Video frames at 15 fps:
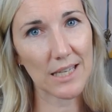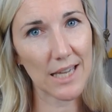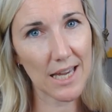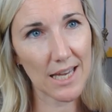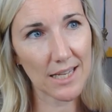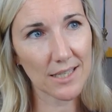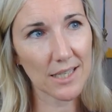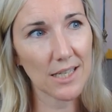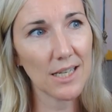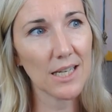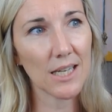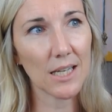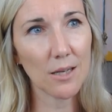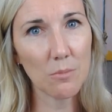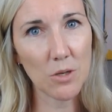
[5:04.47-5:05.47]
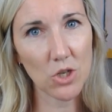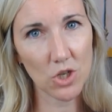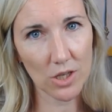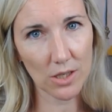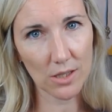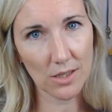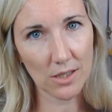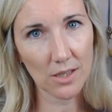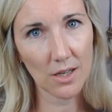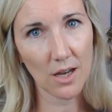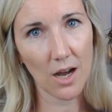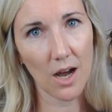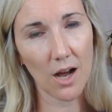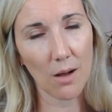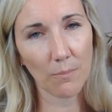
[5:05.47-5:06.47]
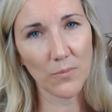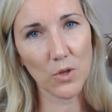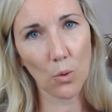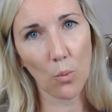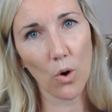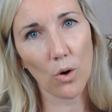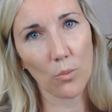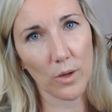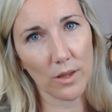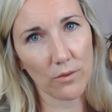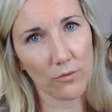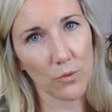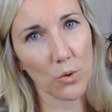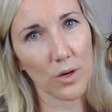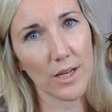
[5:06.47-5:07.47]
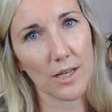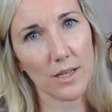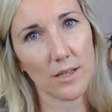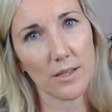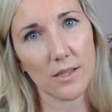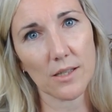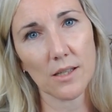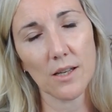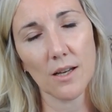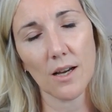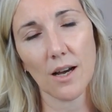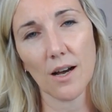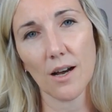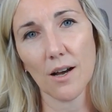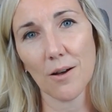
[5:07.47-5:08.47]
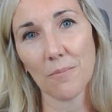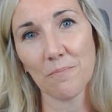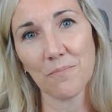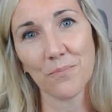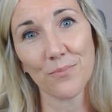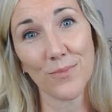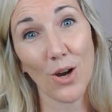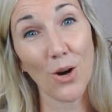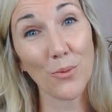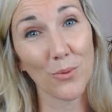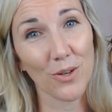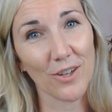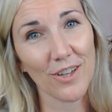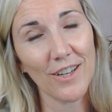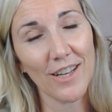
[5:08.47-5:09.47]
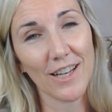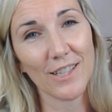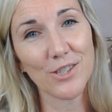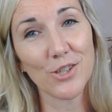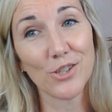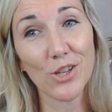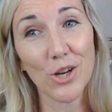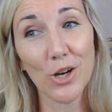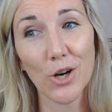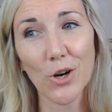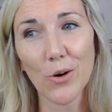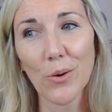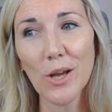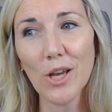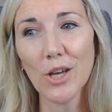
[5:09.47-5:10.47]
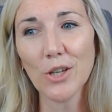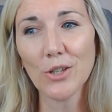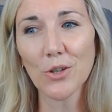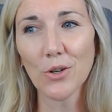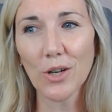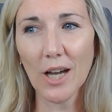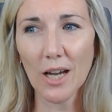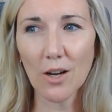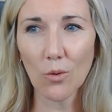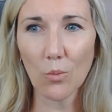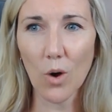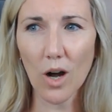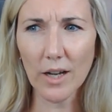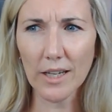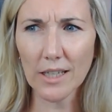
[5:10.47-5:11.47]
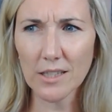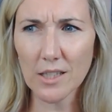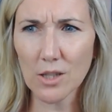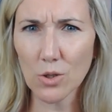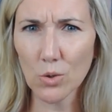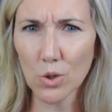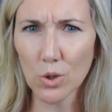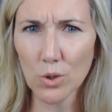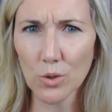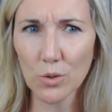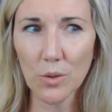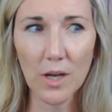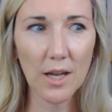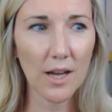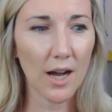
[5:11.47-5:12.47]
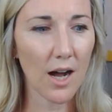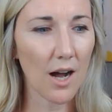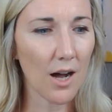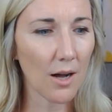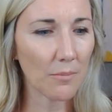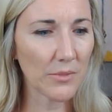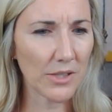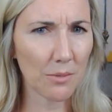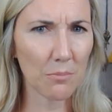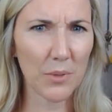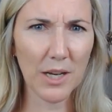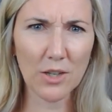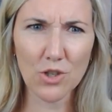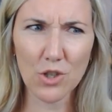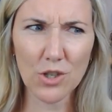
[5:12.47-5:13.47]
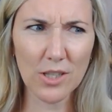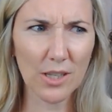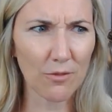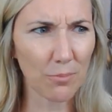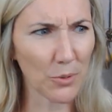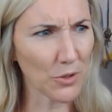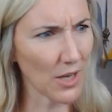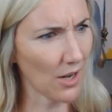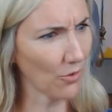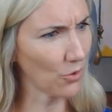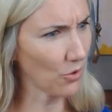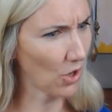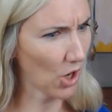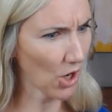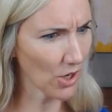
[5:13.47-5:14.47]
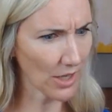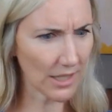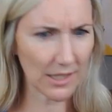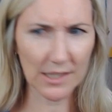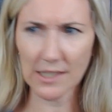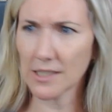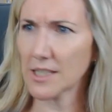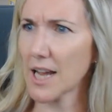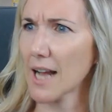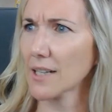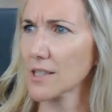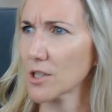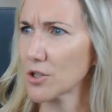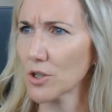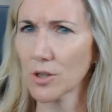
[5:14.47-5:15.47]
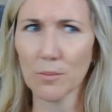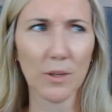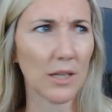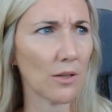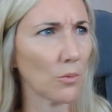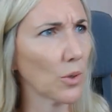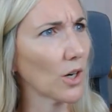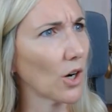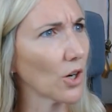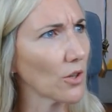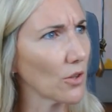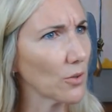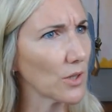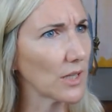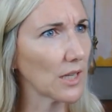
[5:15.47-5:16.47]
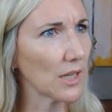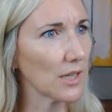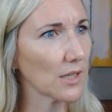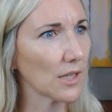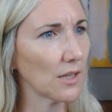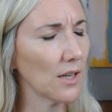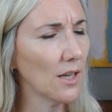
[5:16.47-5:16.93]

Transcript: get images to work with for his artwork. And so you'll kind of walk kids through some pictures of botanical gardens and taxidermy and what are those things,